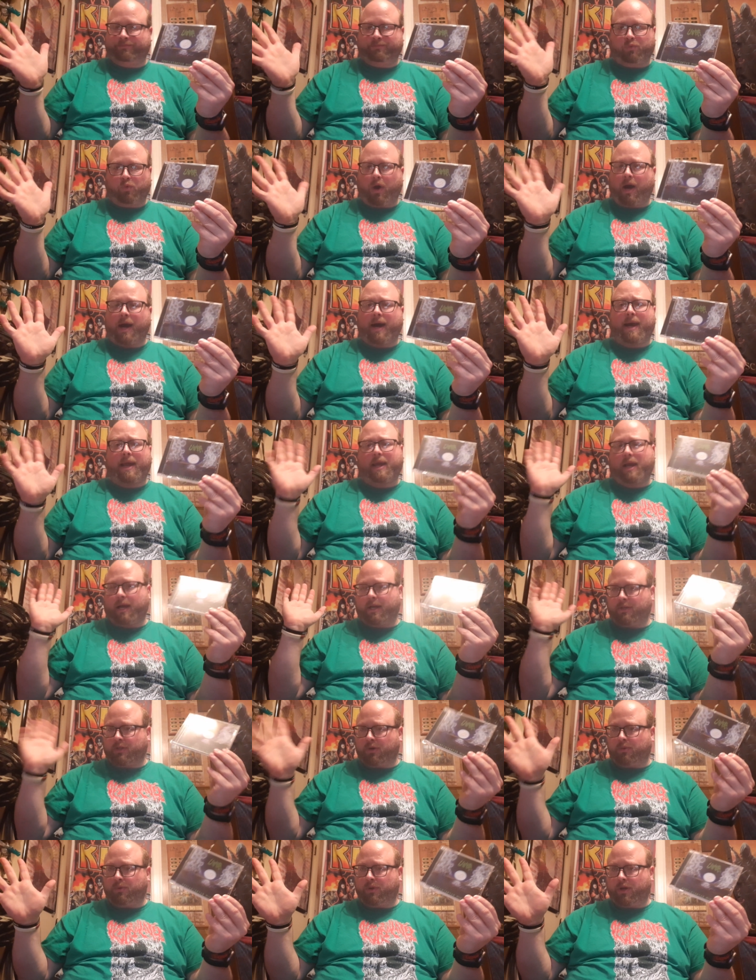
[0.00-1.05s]
Why? I
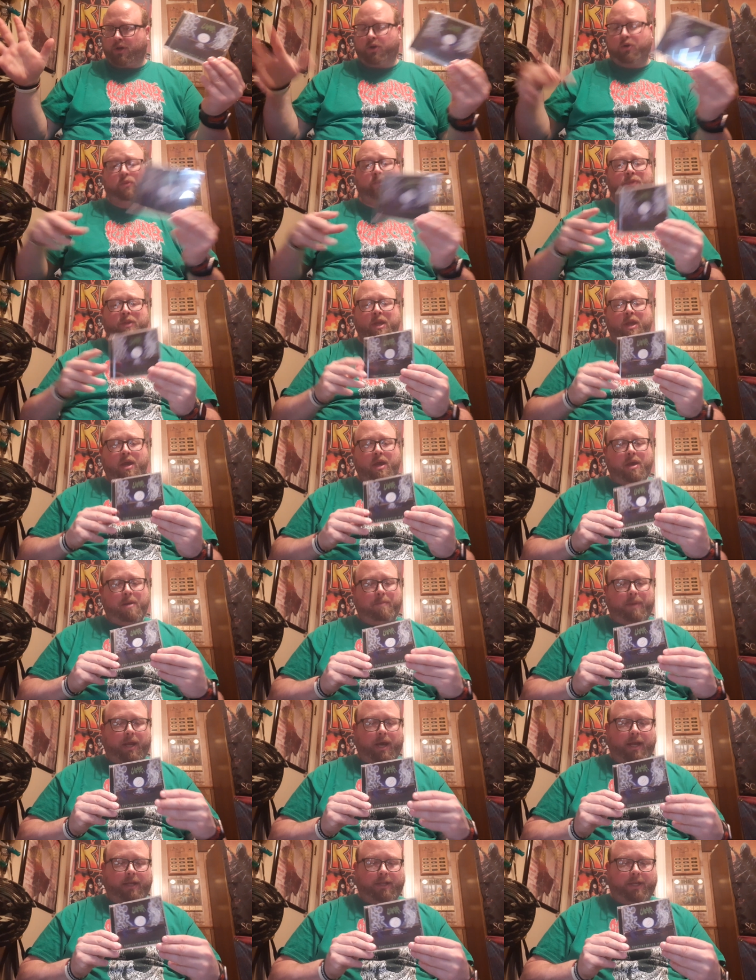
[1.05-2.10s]
don't know,
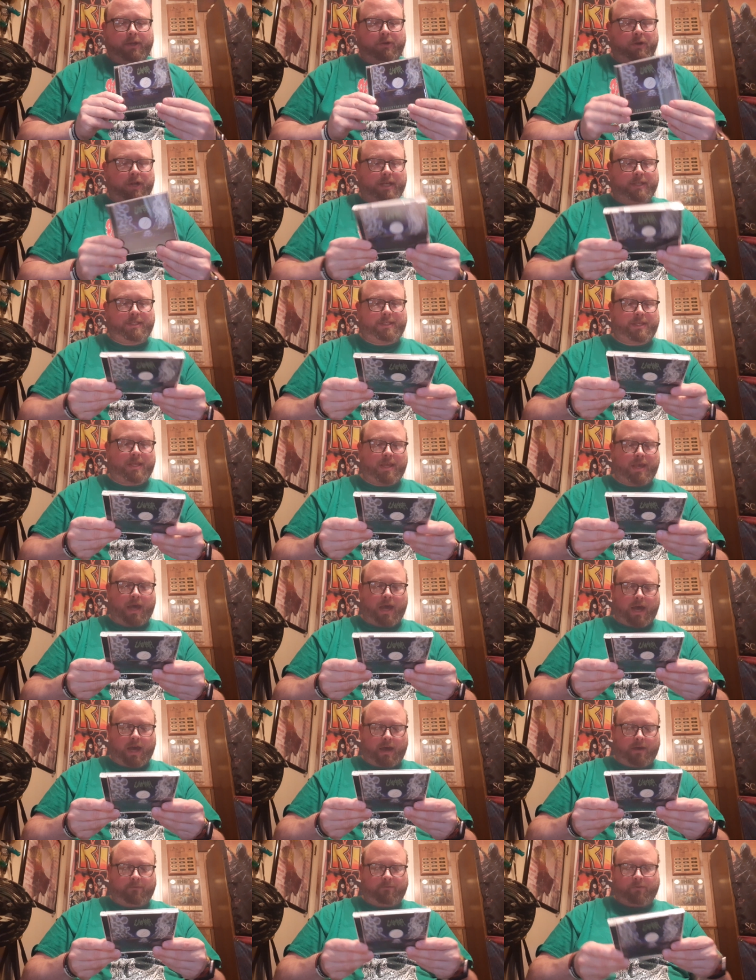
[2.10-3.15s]
but I digress.
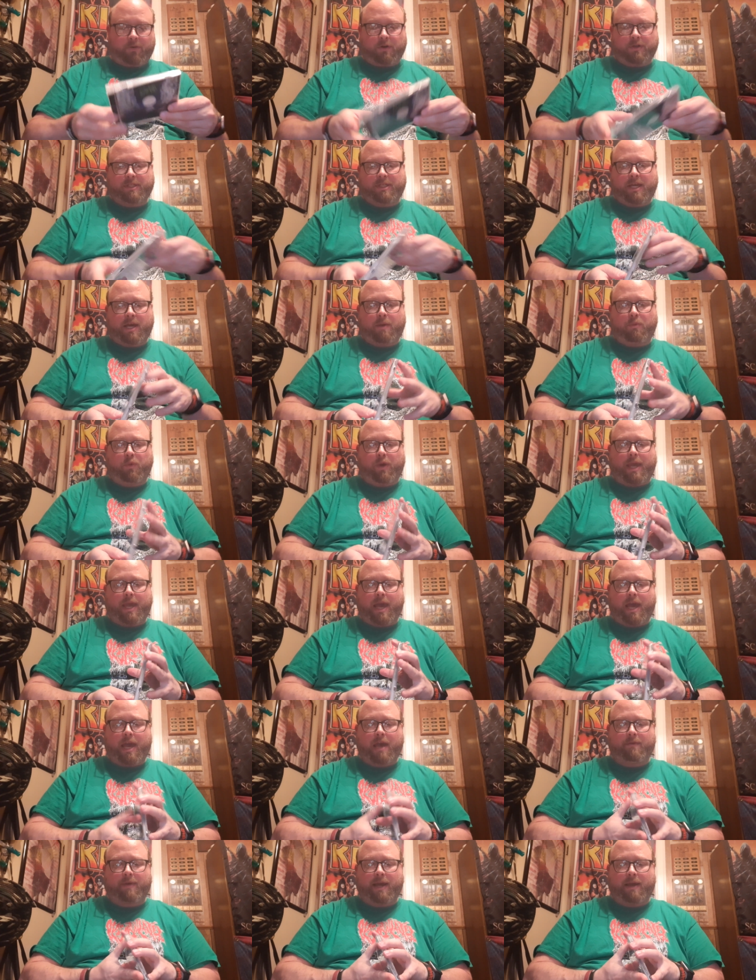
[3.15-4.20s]
Uh, first up, we
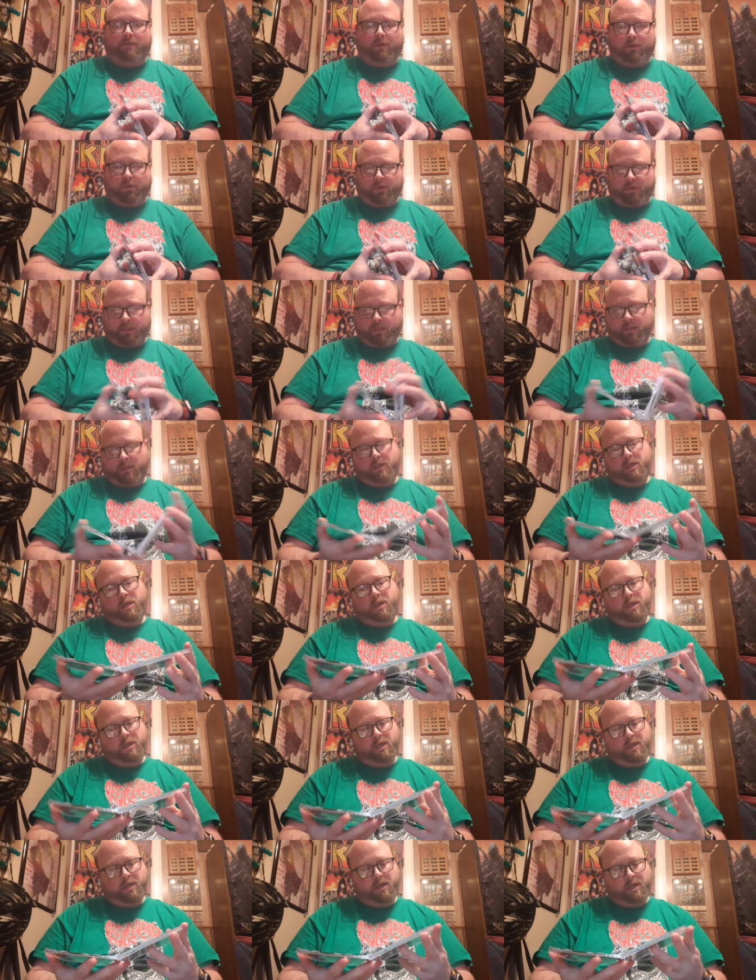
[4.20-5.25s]
have, I have to look at the
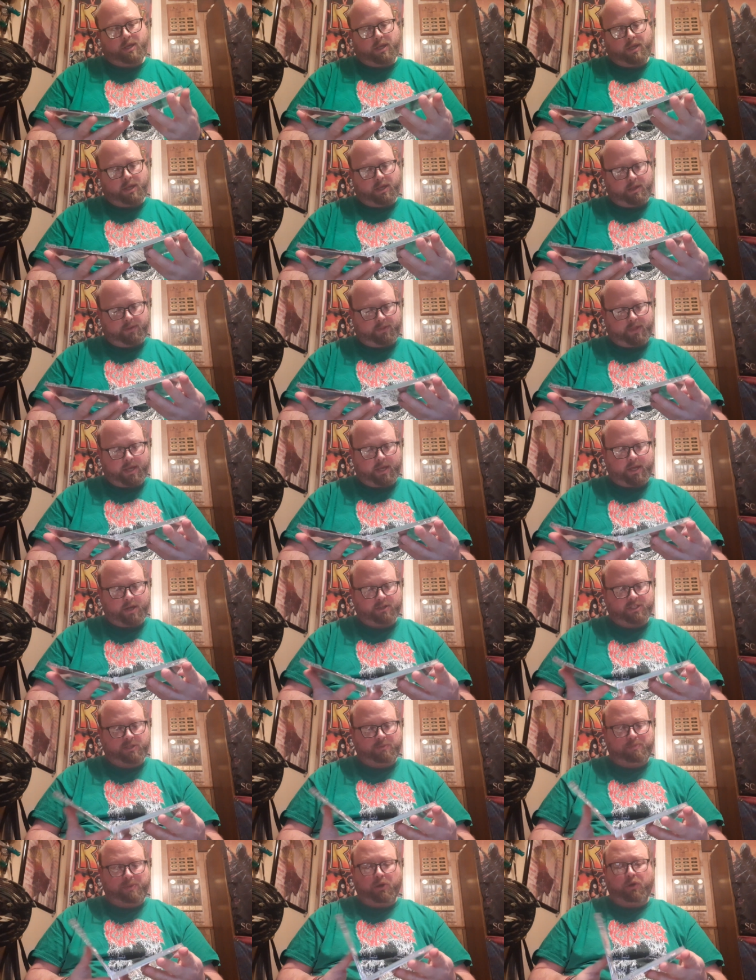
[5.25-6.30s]
thing here,
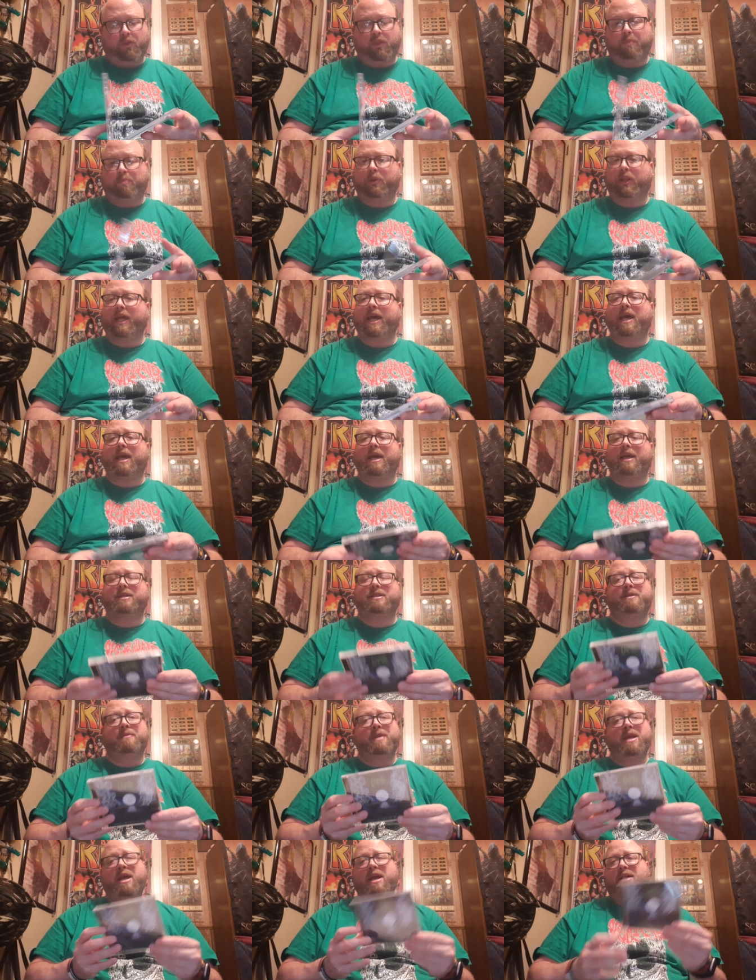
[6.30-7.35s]
Spill the
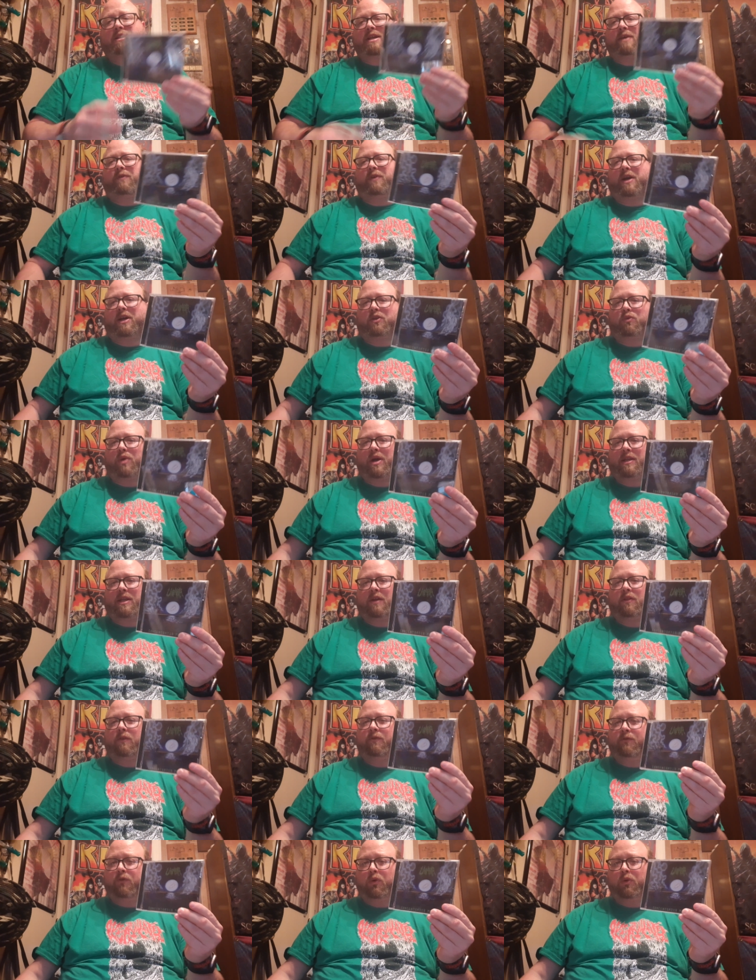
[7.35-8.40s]
Plagues, because I forgot to write
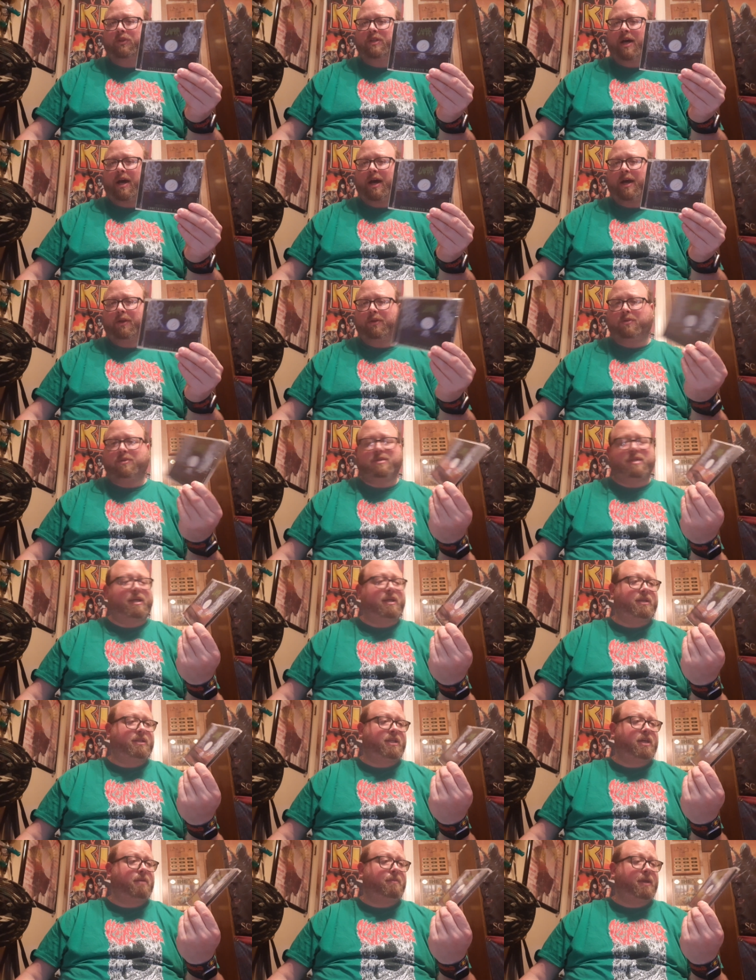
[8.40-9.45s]
down the full titles like
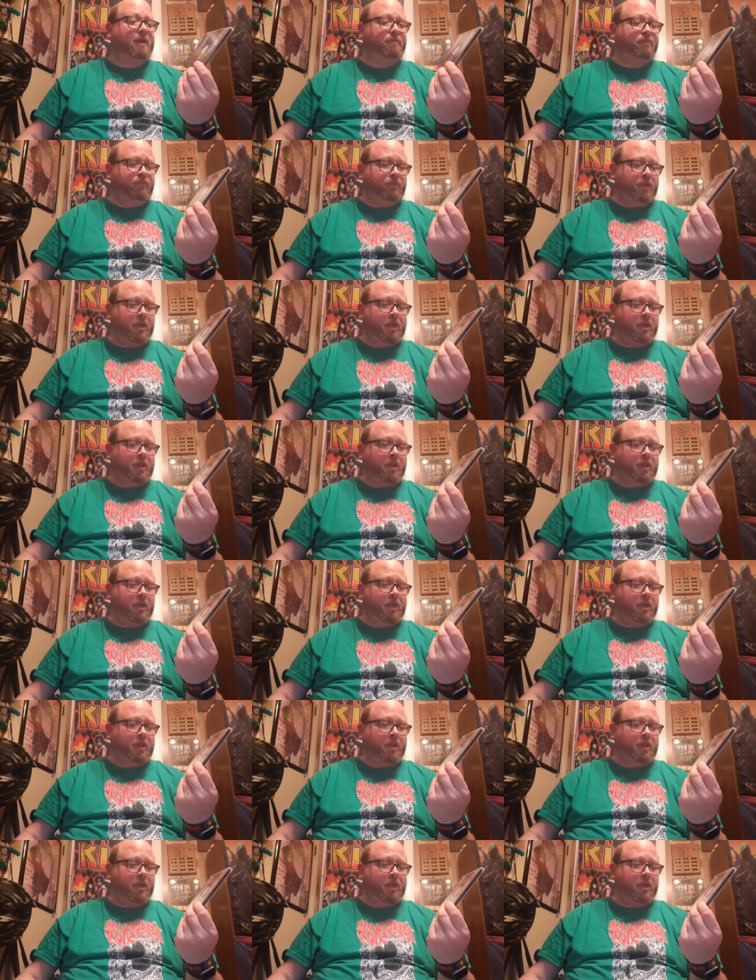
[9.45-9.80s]
a dummy.